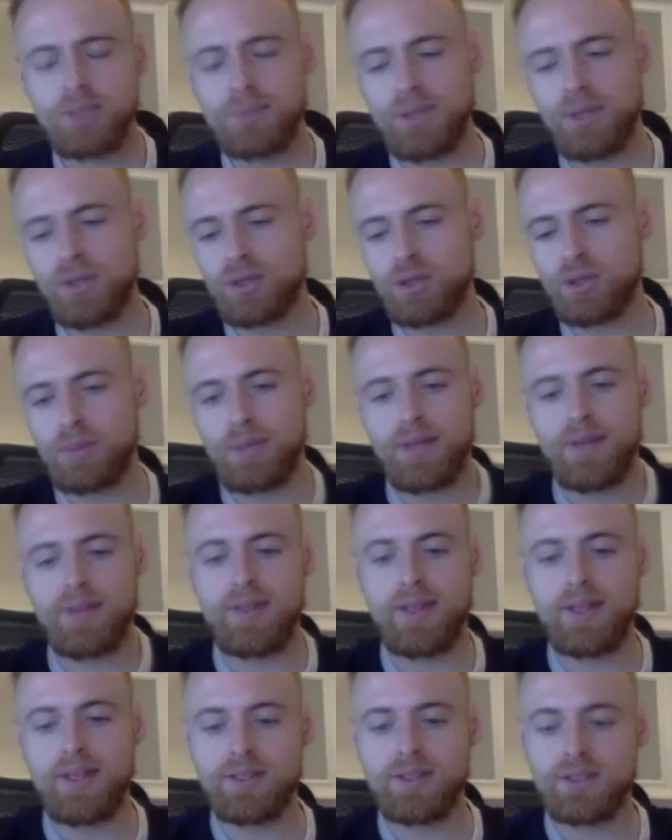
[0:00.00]
also be a
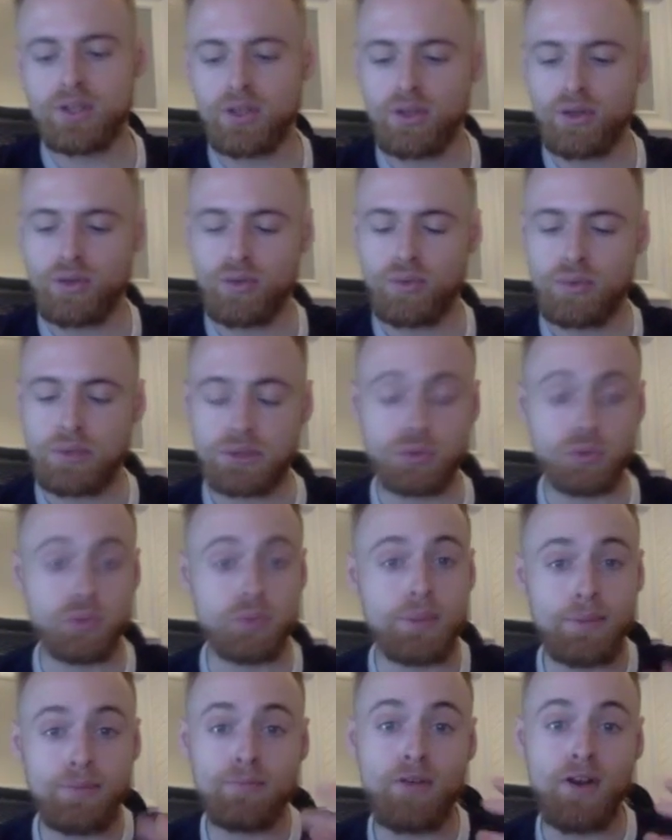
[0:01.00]
thing, which would
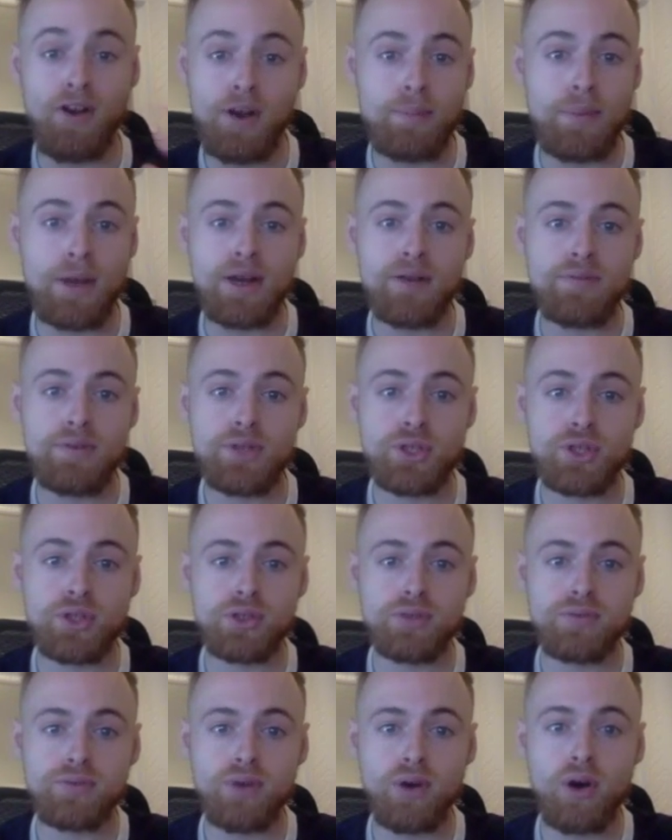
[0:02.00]
be very beneficial
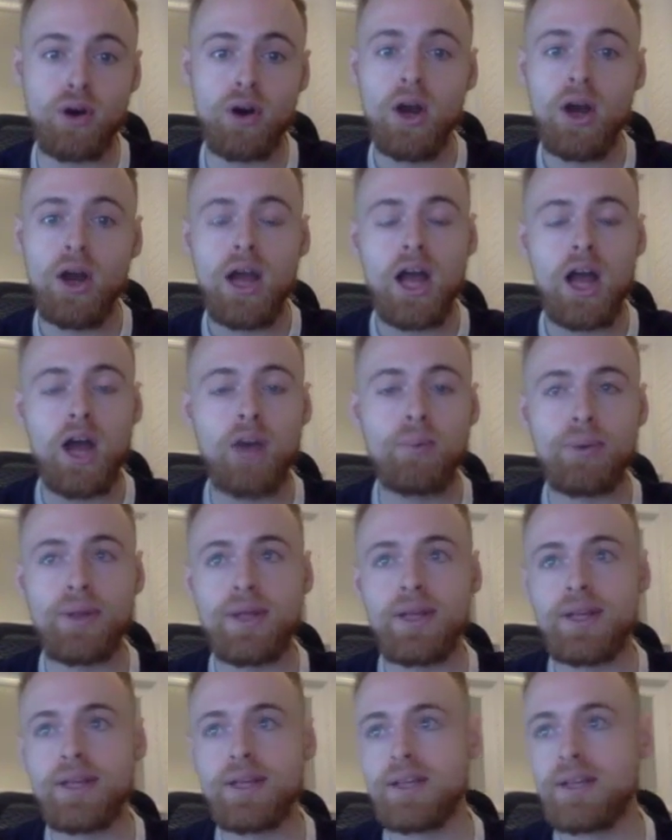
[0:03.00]
for
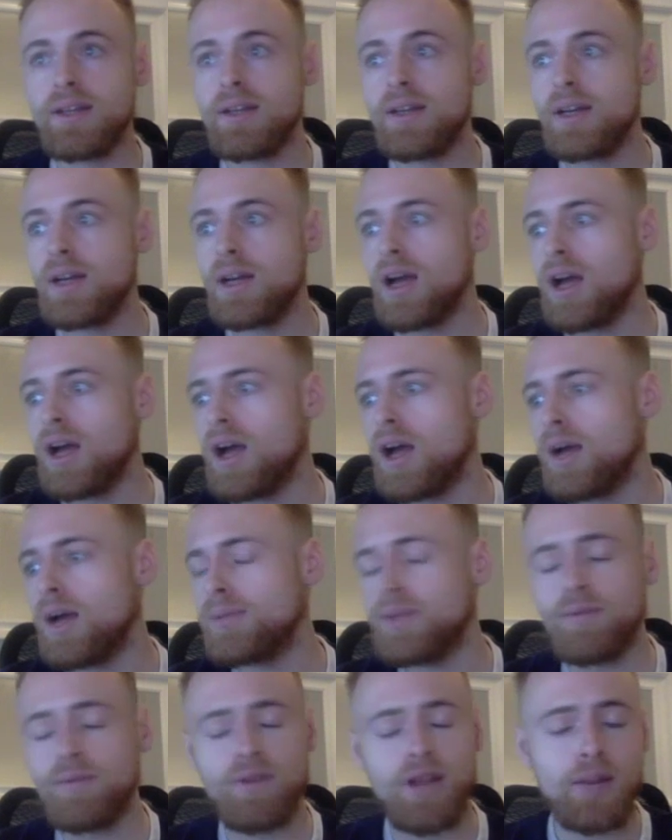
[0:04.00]
helping
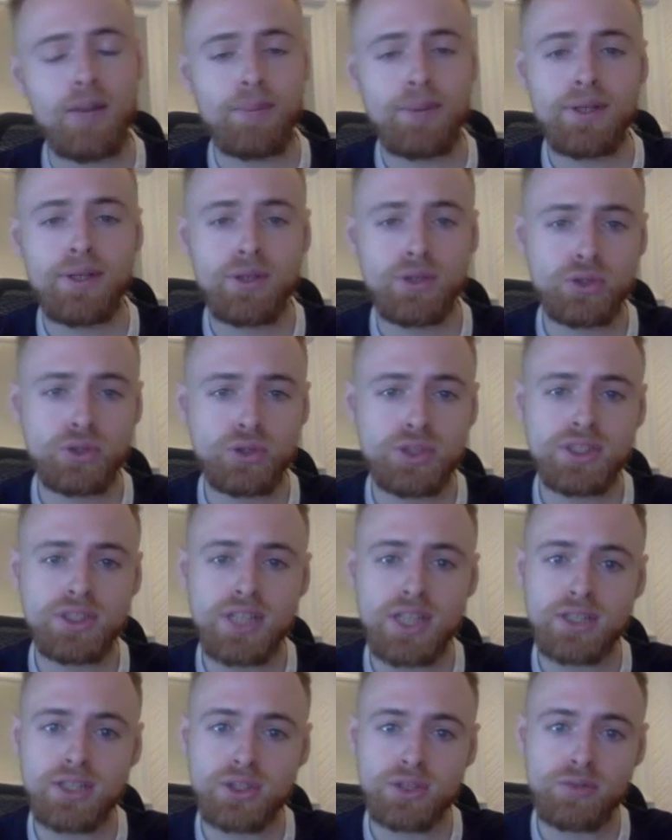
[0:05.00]
developing countries that
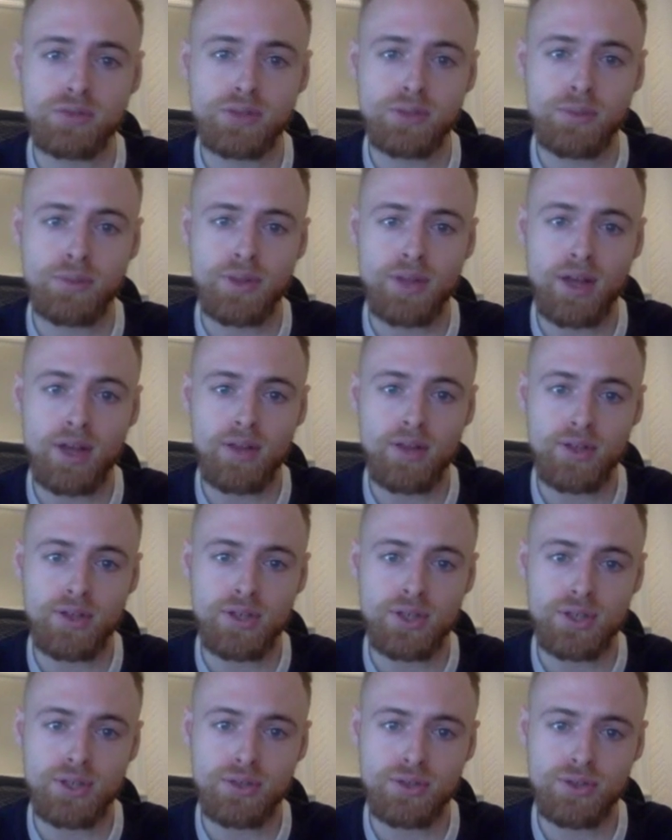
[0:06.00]
are suffering with health
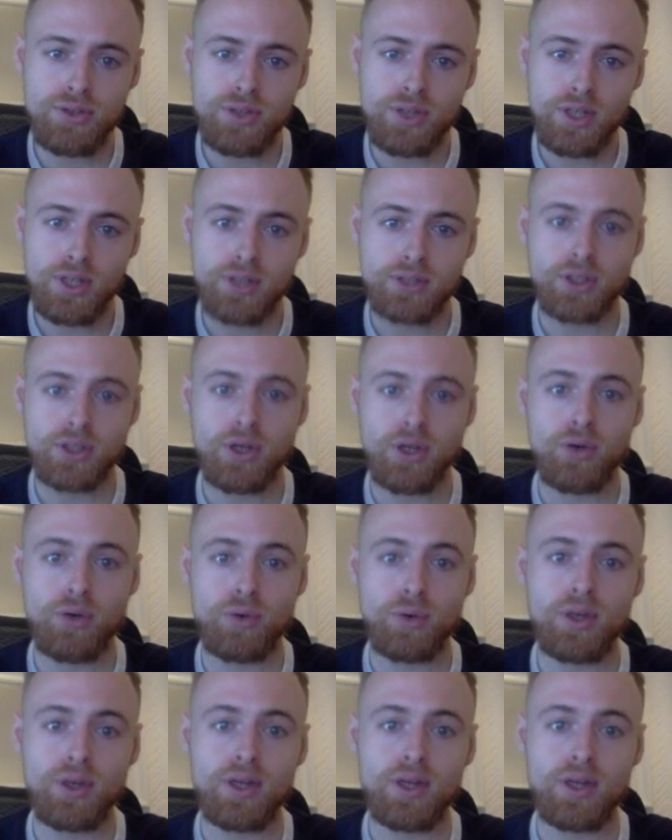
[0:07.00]
issues? So